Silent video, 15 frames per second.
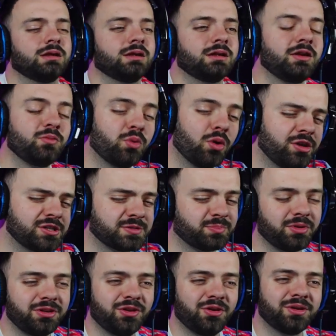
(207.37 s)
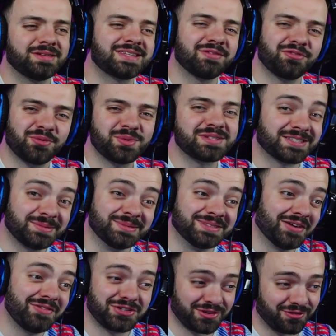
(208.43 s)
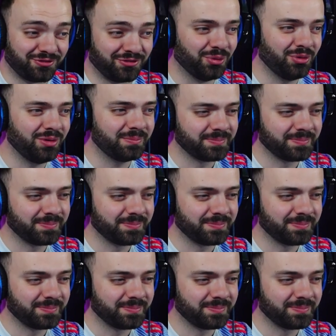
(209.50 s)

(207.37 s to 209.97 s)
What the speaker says: He was, but not as difficult as some of the others you fought.